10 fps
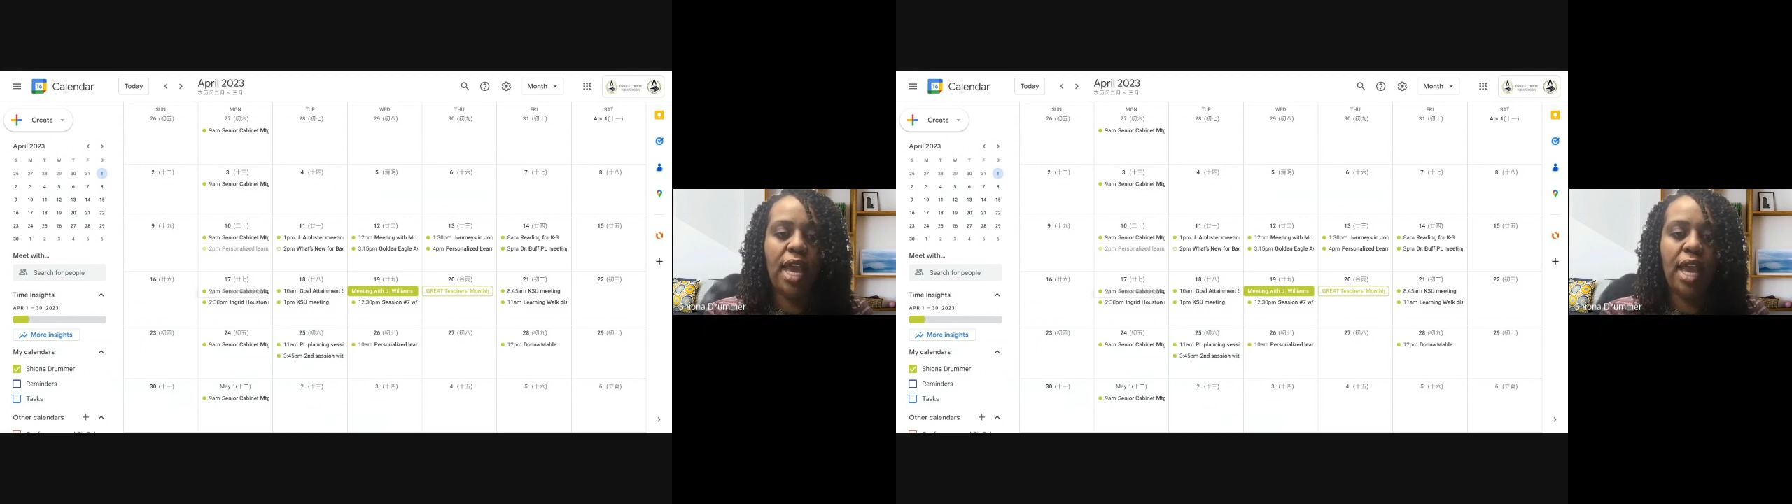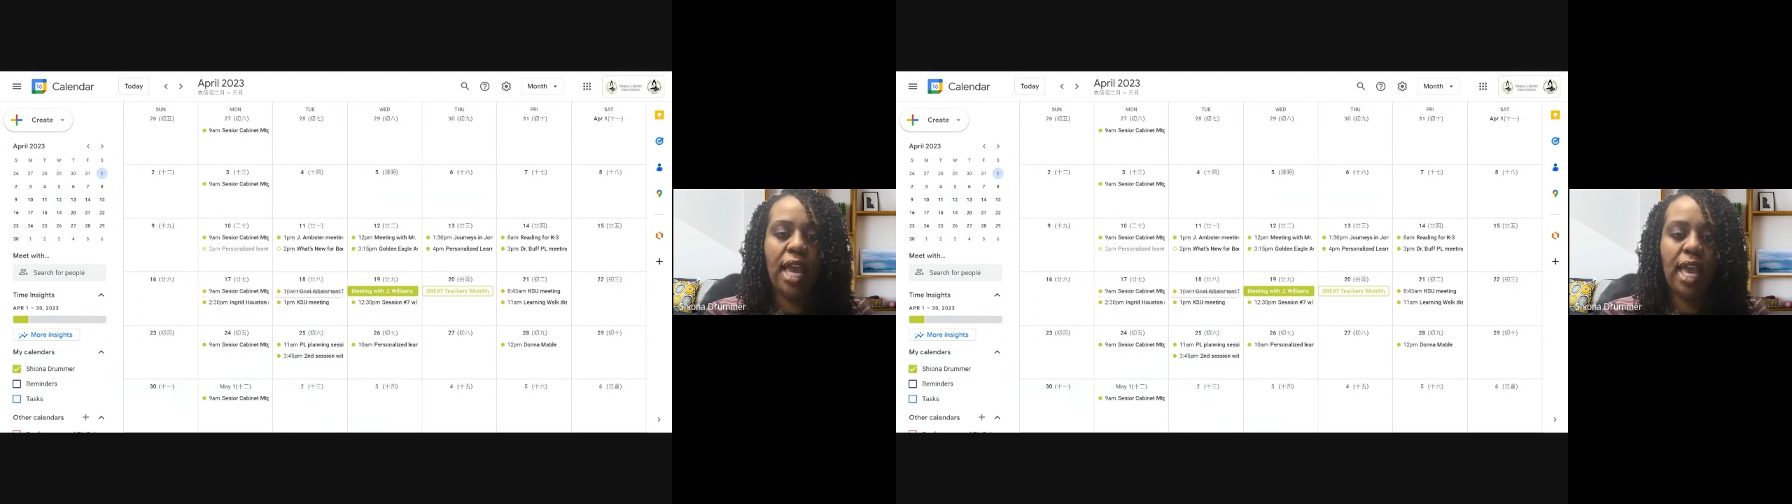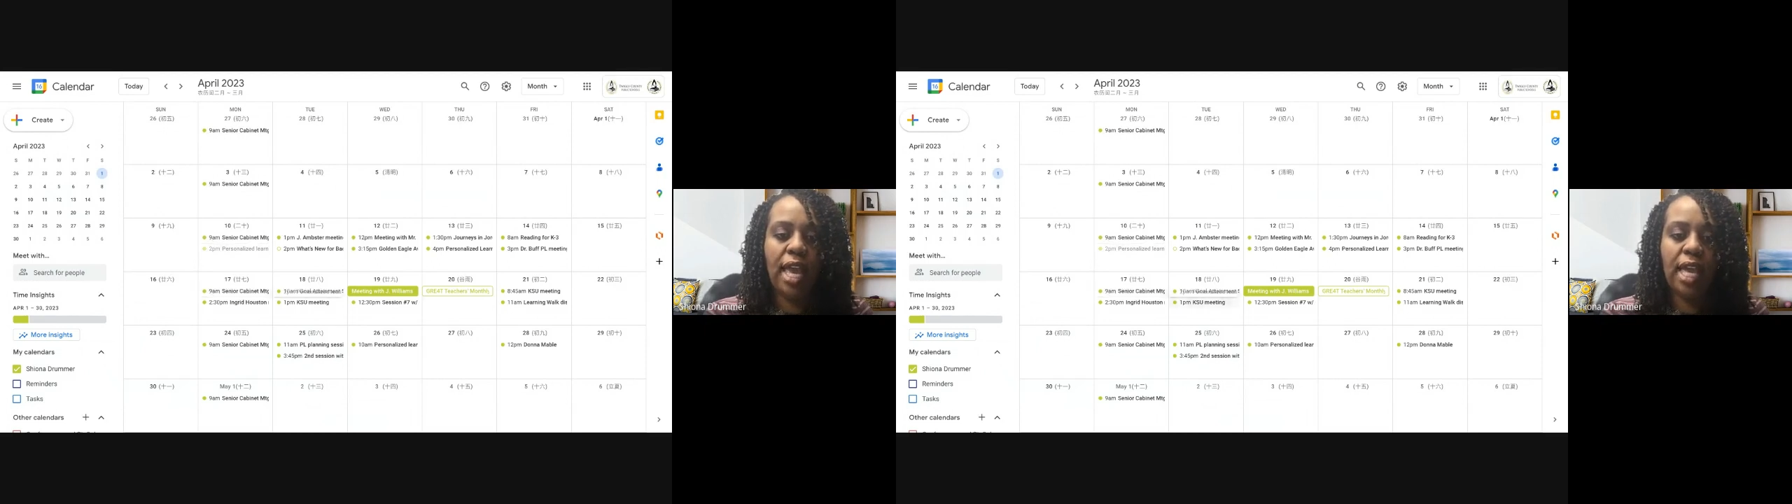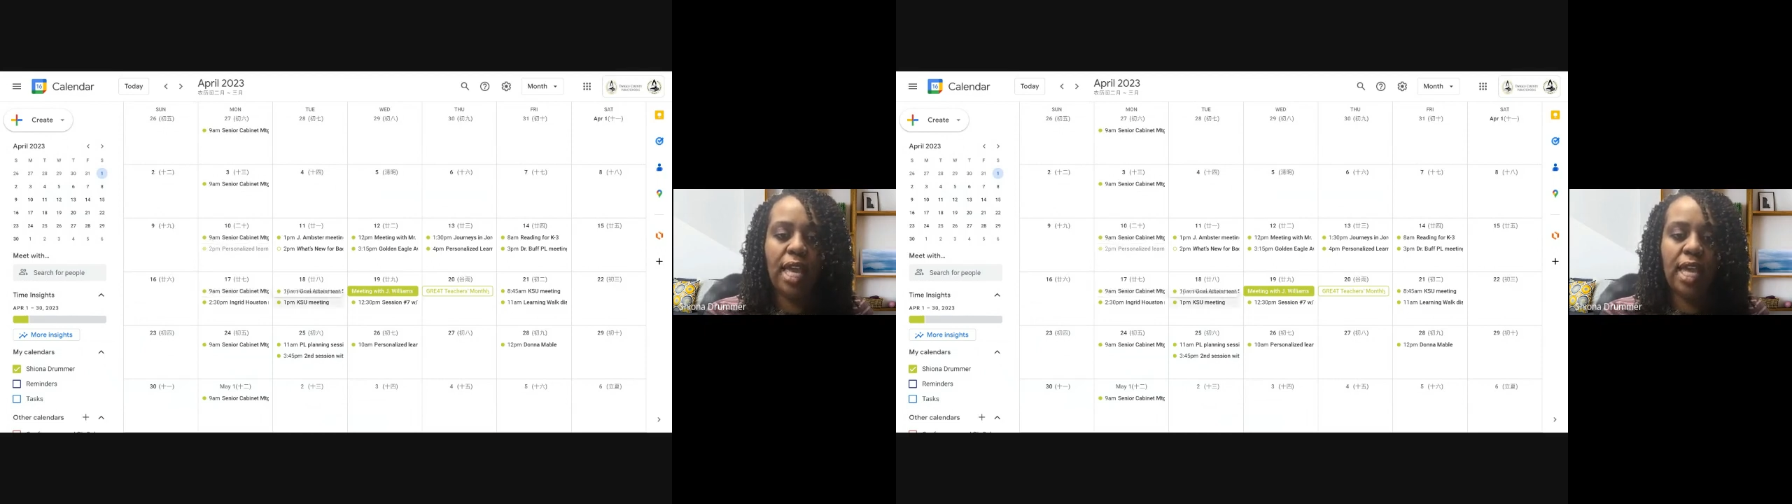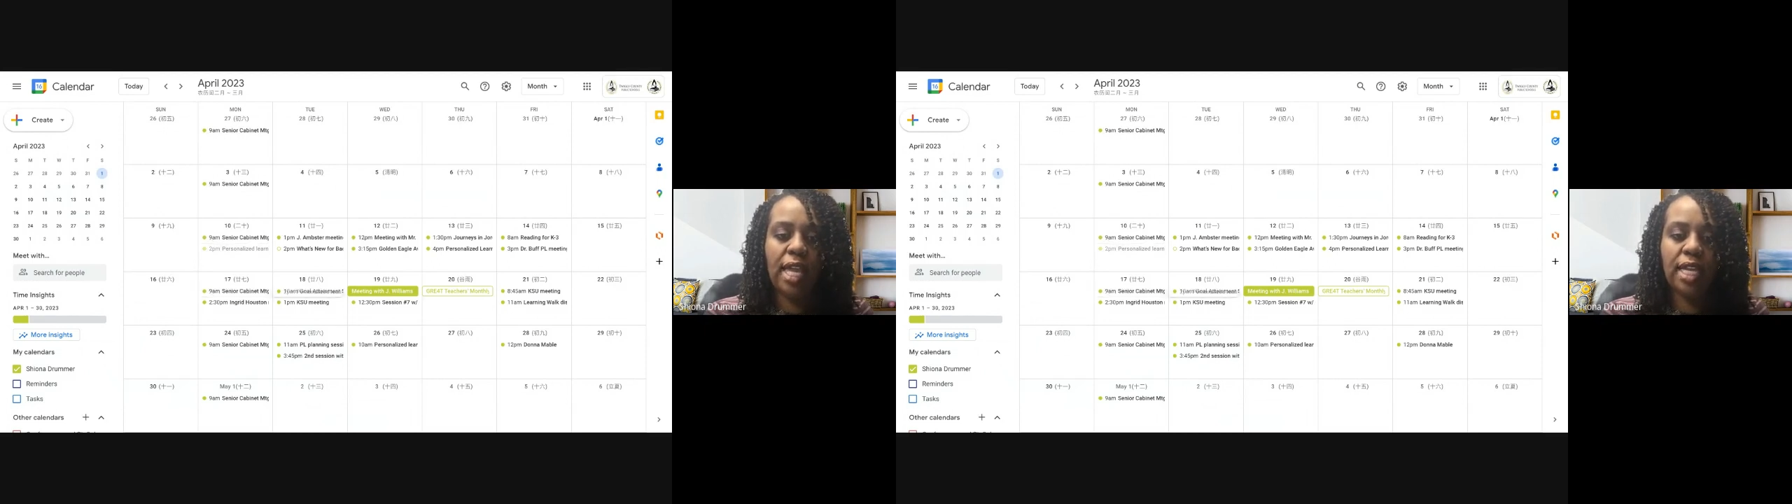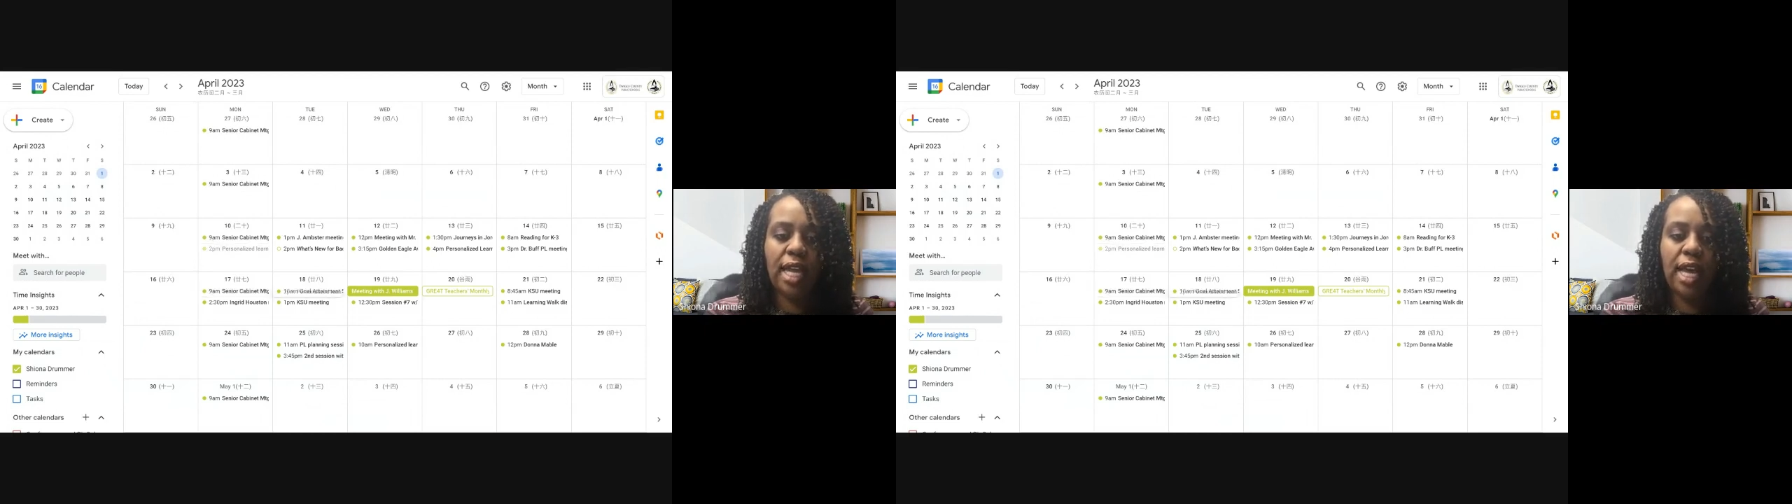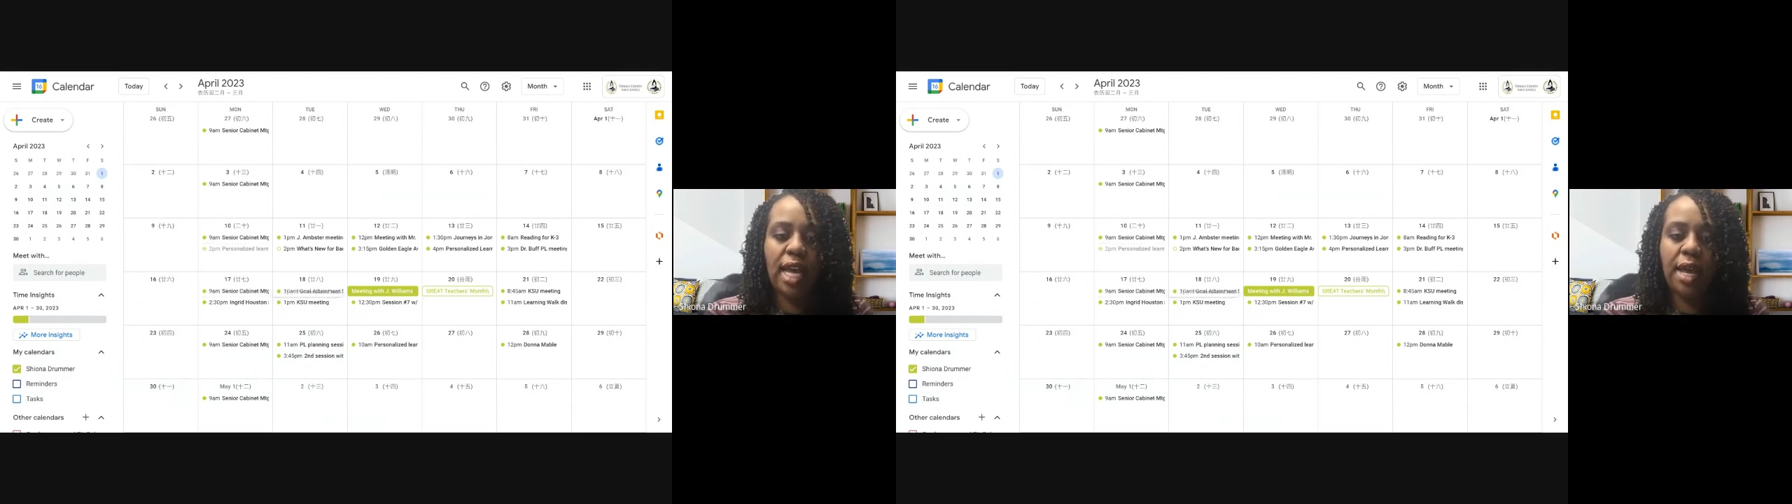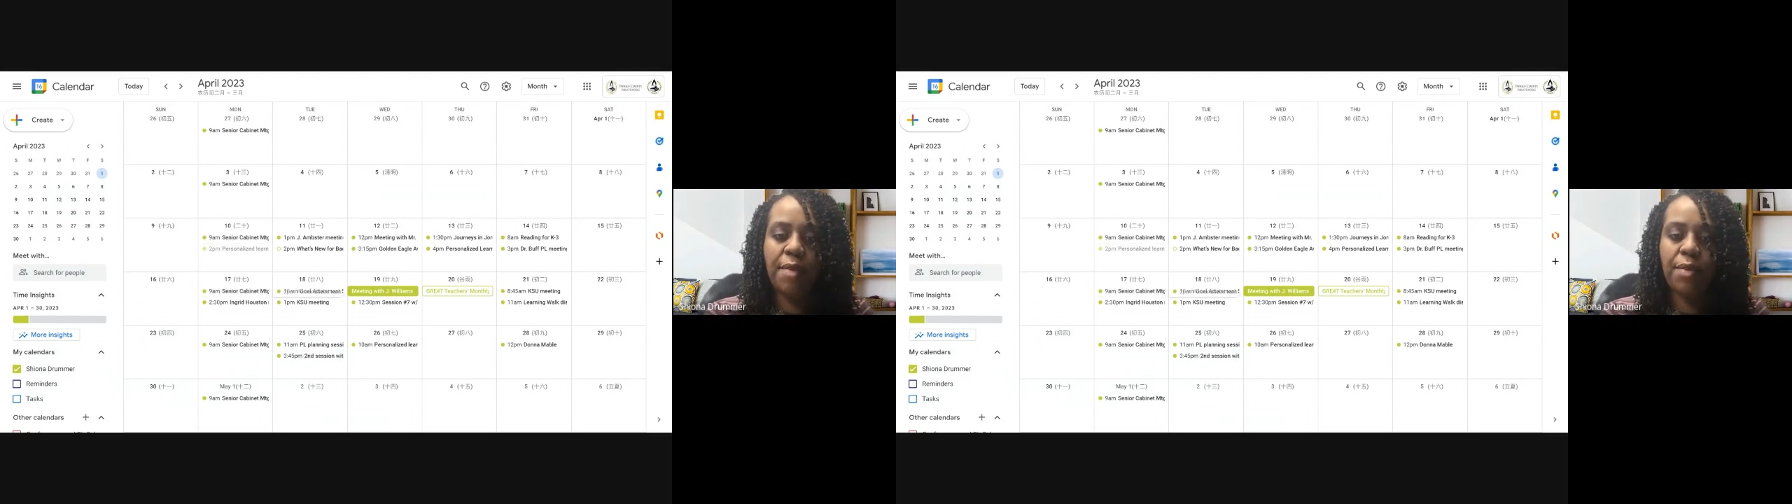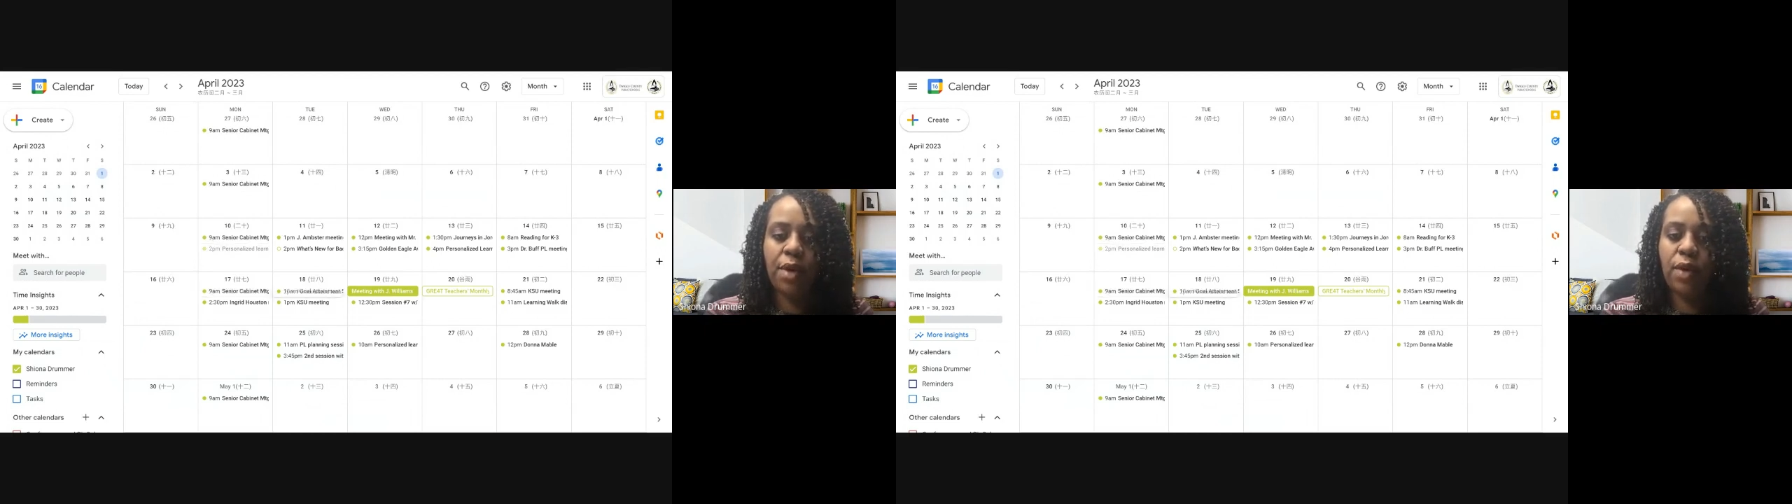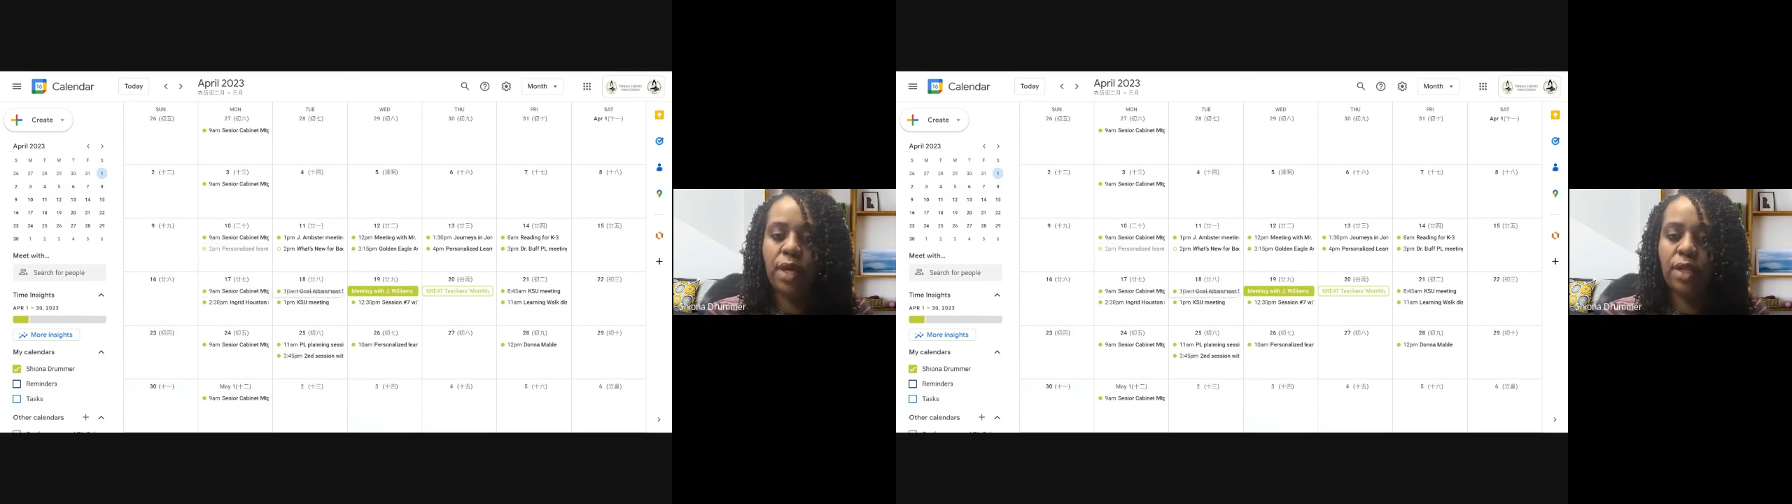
and I'm going